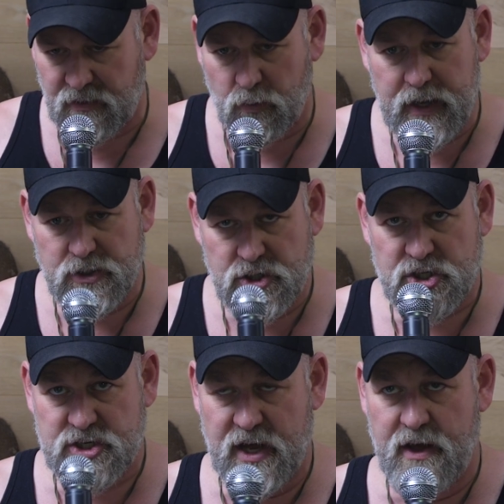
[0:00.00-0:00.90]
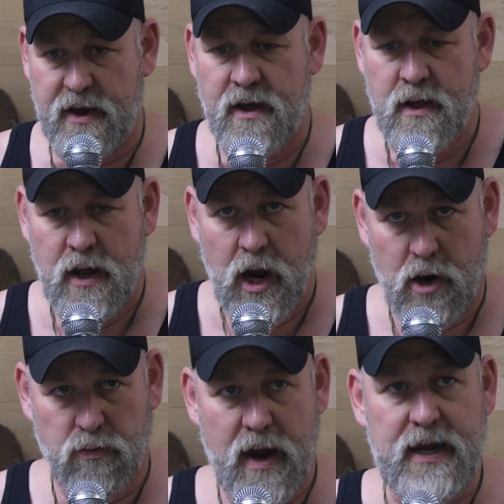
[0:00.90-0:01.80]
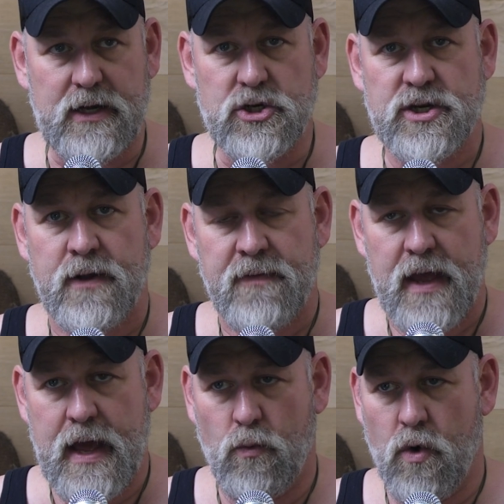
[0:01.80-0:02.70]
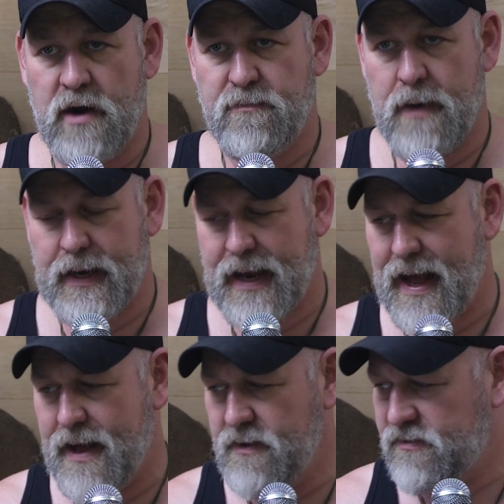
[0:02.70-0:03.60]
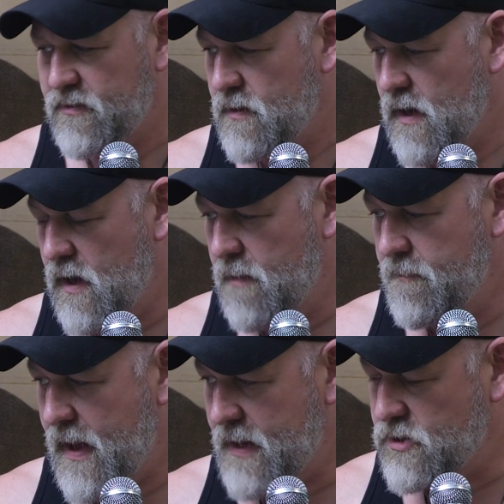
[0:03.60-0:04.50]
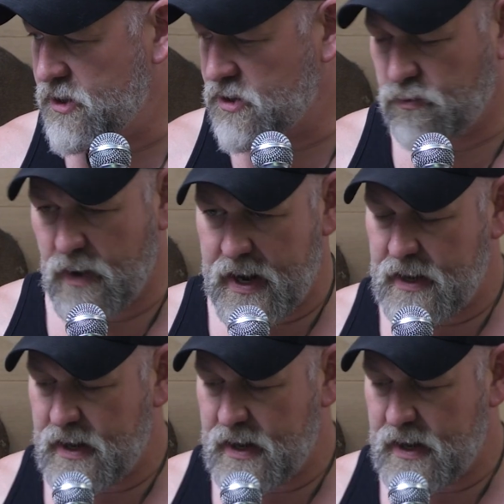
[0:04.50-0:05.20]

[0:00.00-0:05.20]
and we had just done a range. And one of my guys had just ran